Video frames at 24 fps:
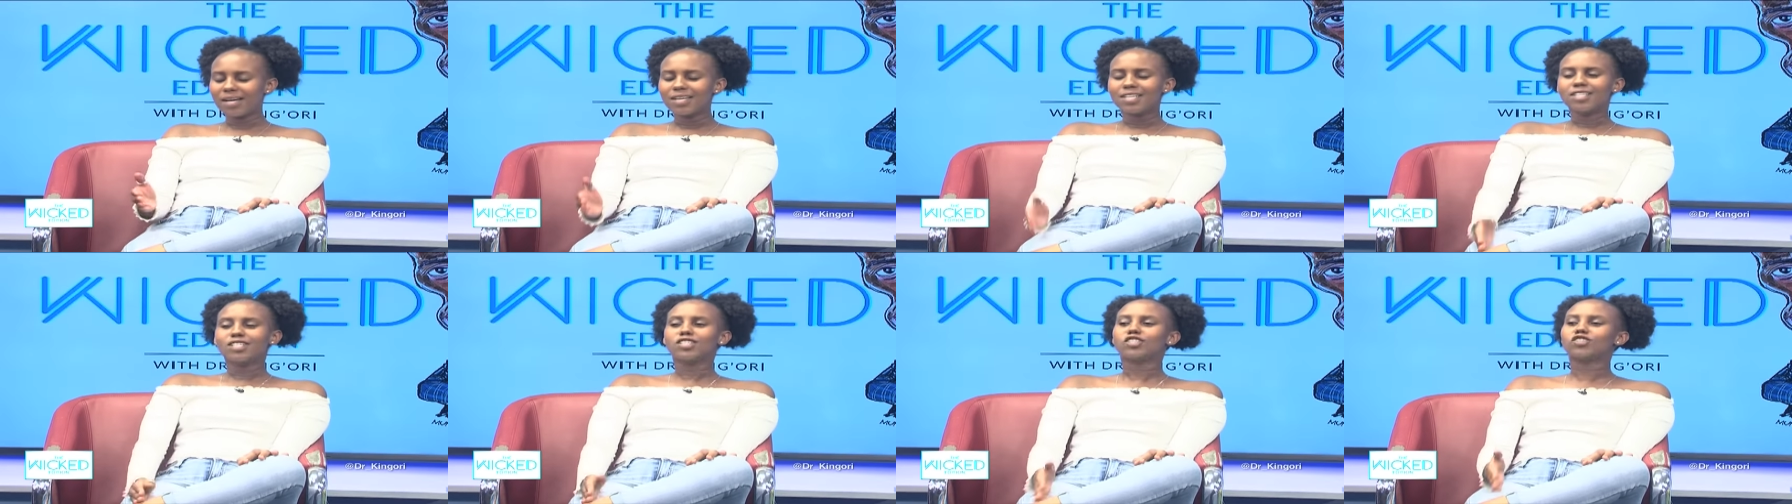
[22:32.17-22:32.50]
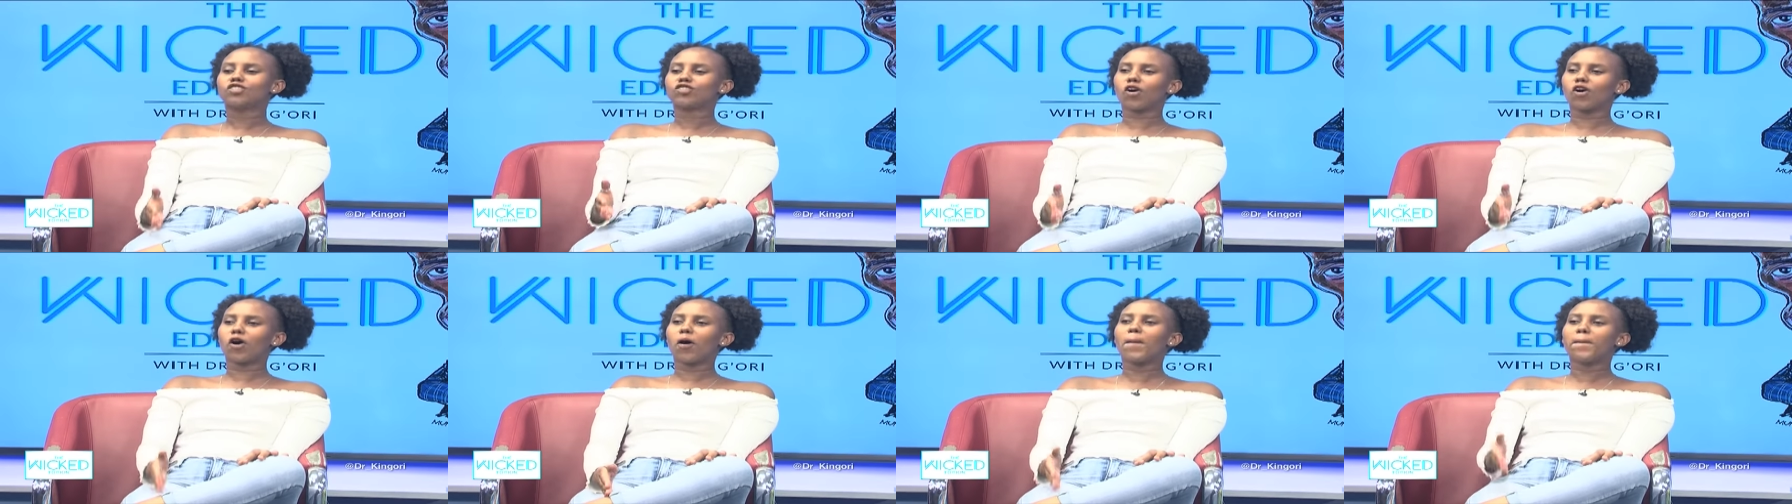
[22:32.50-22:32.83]

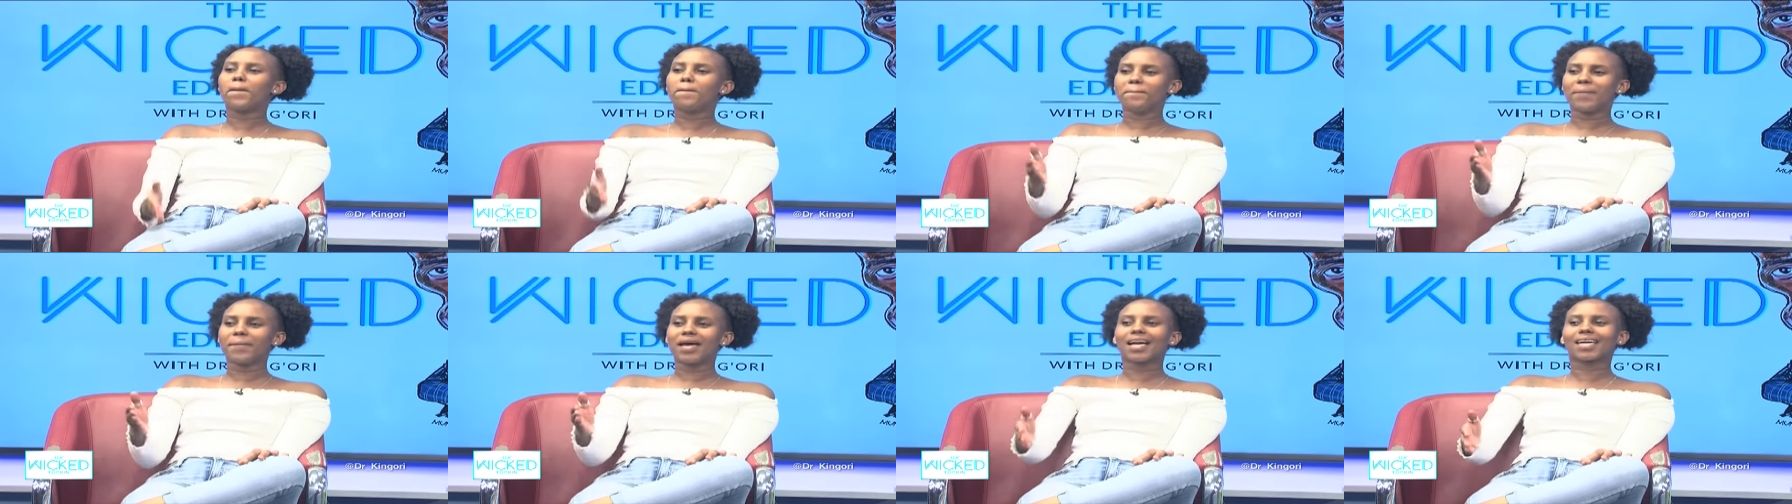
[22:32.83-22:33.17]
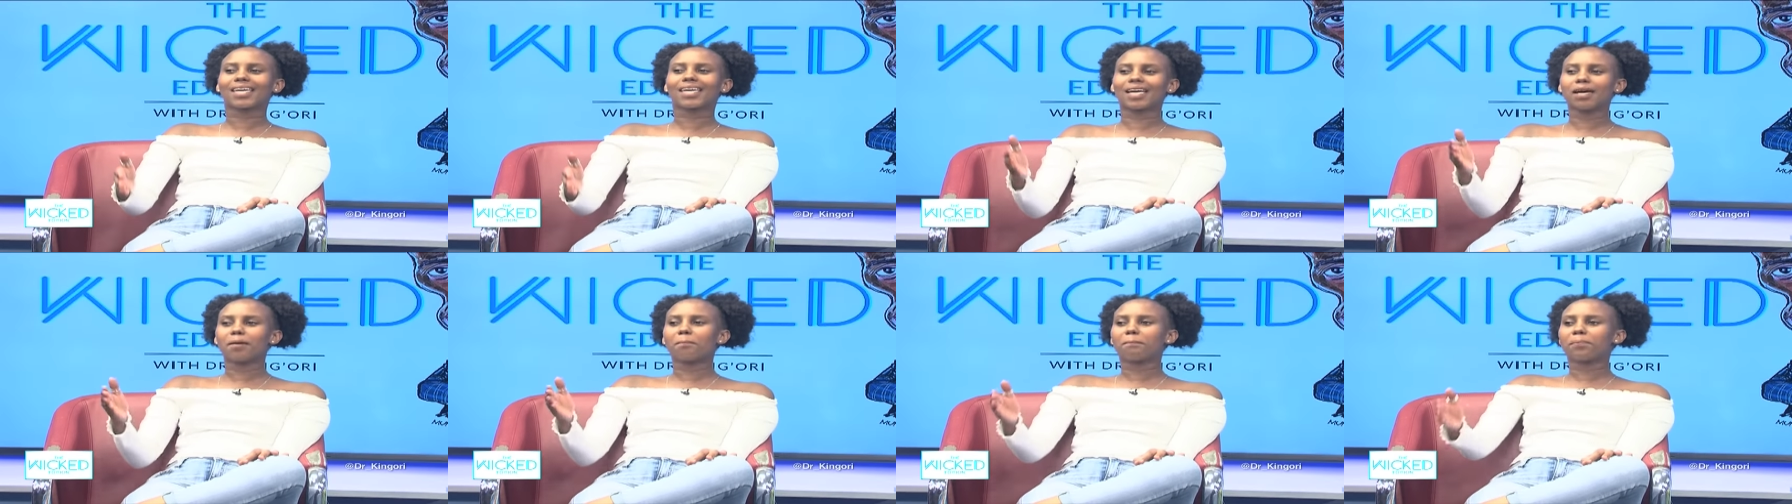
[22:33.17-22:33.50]
Stop
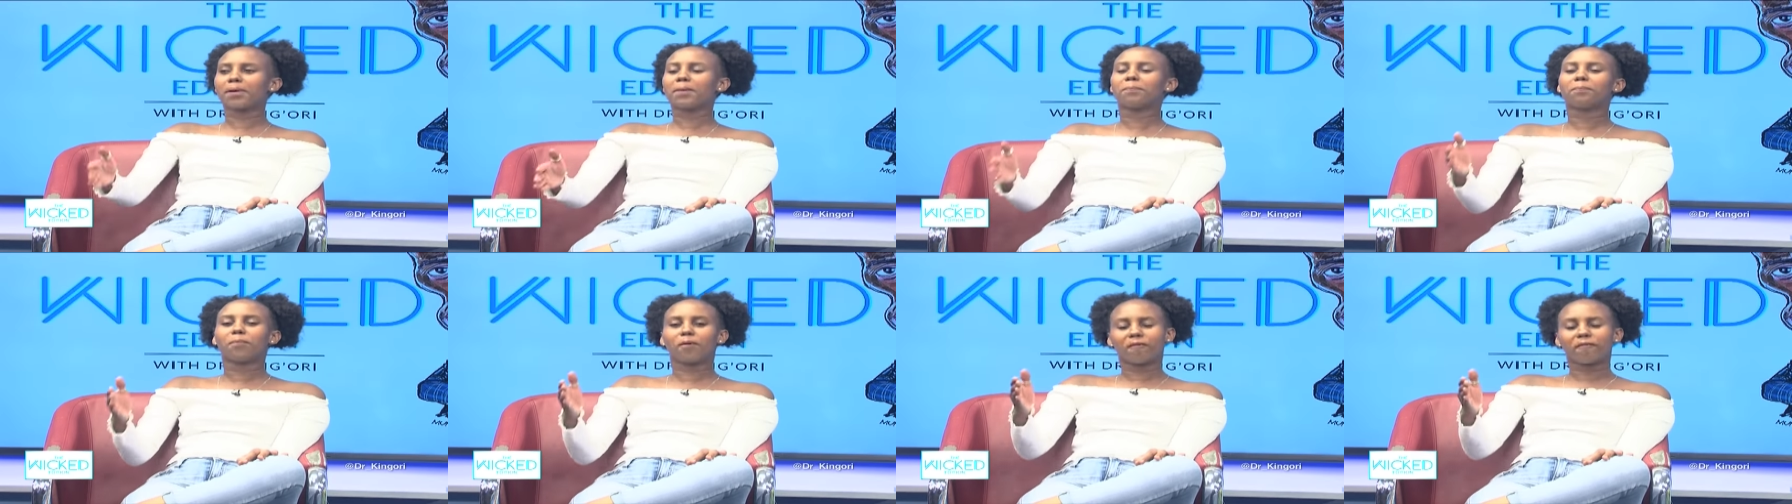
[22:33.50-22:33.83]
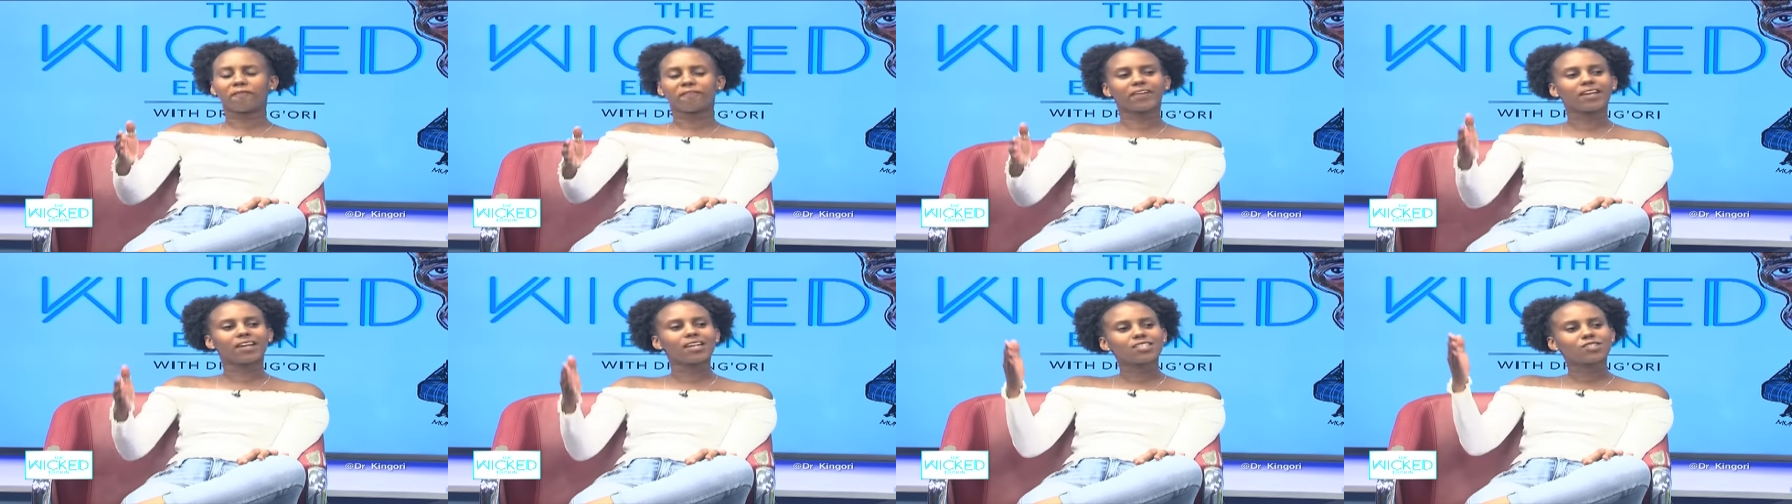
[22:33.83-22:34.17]
making people
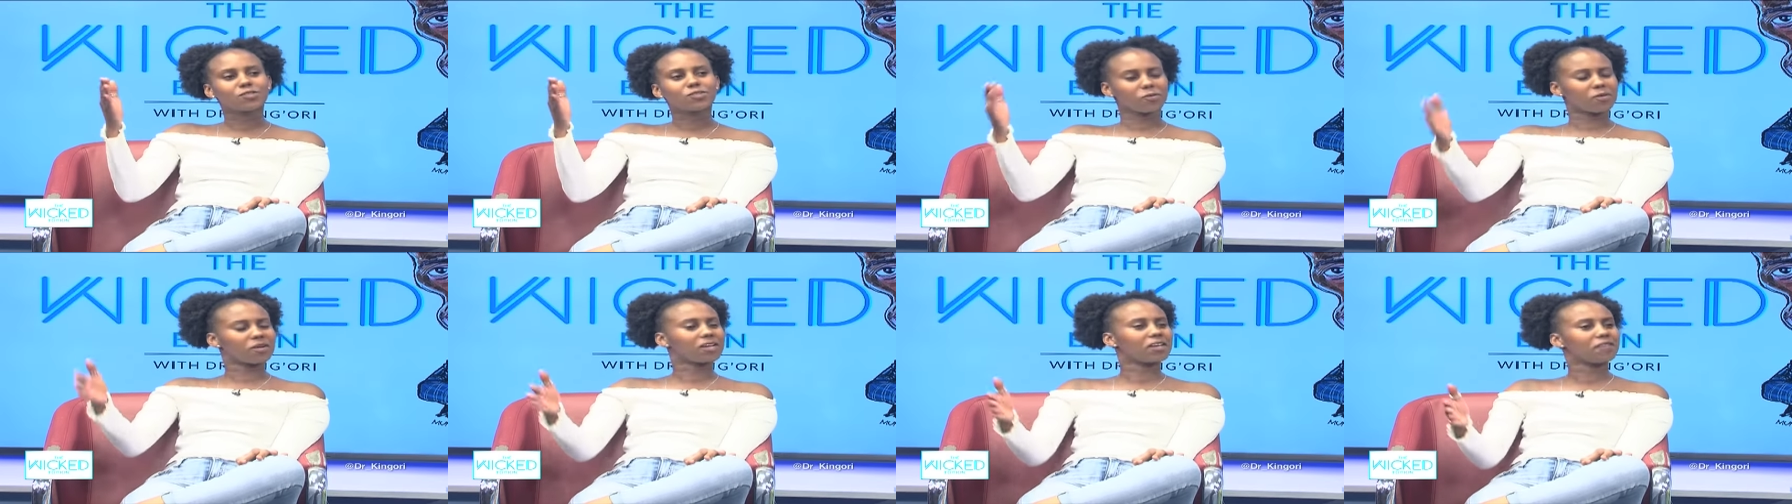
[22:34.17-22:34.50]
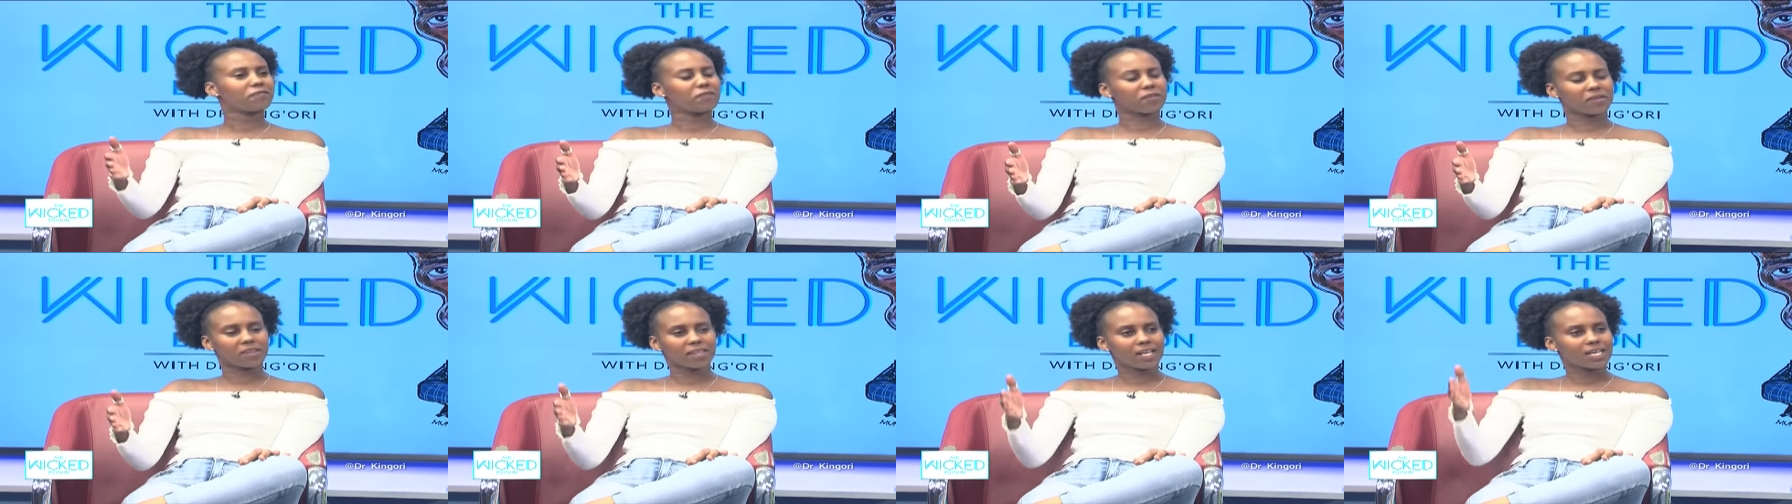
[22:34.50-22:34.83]
feel sorry
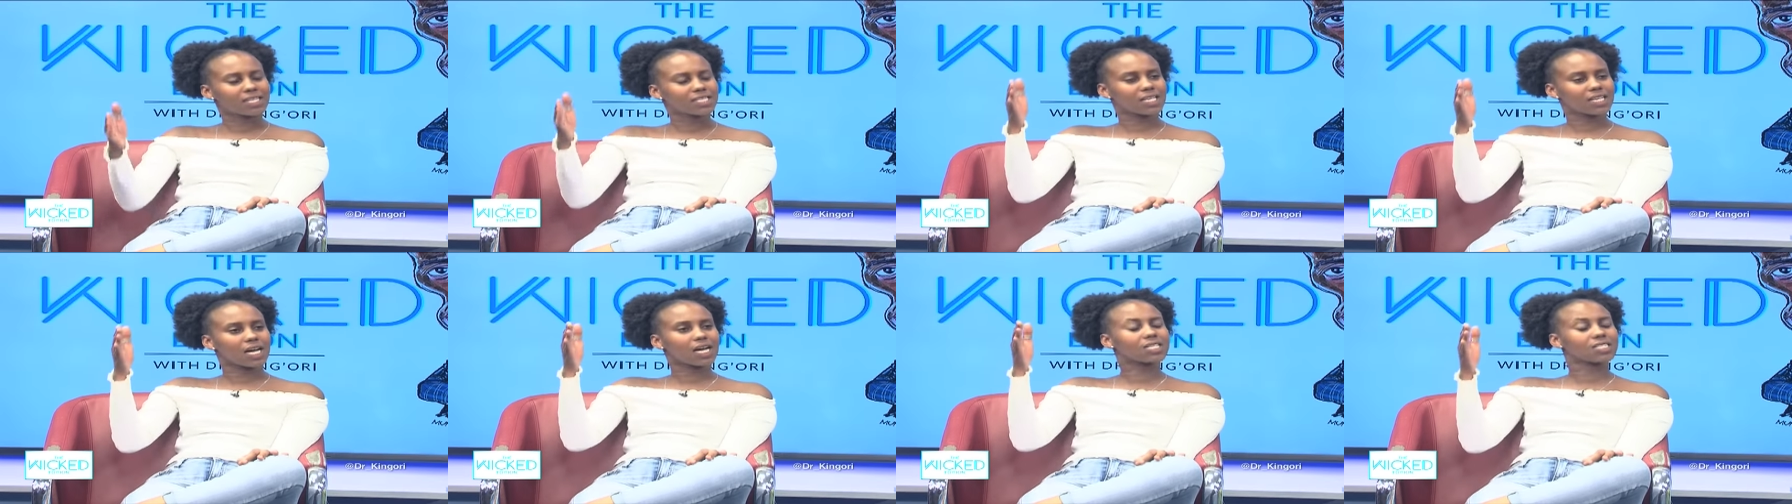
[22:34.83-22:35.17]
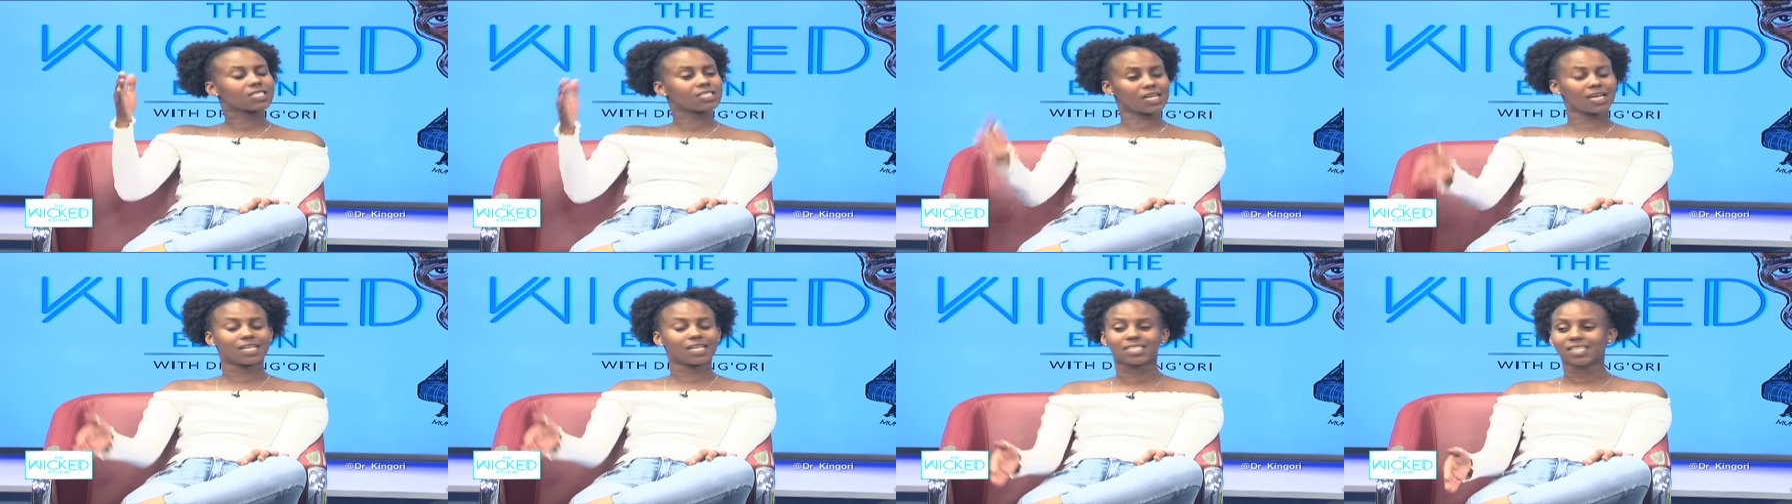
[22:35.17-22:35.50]
for their
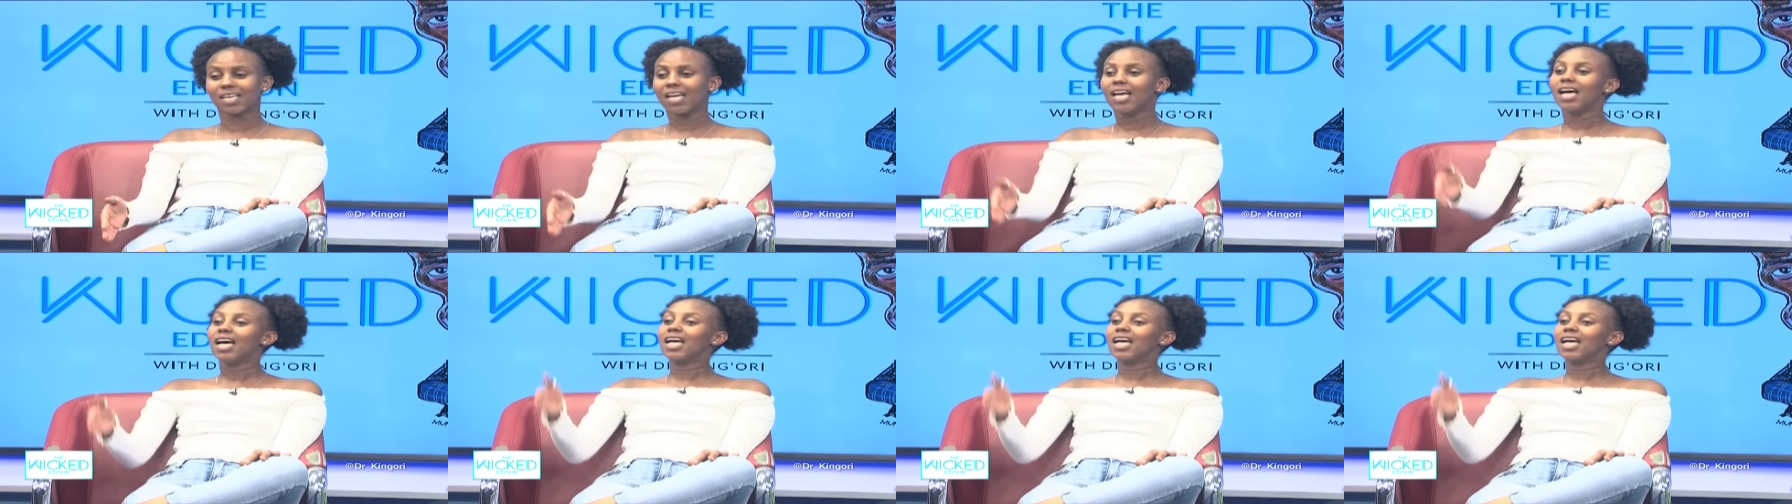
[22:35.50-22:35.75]
success.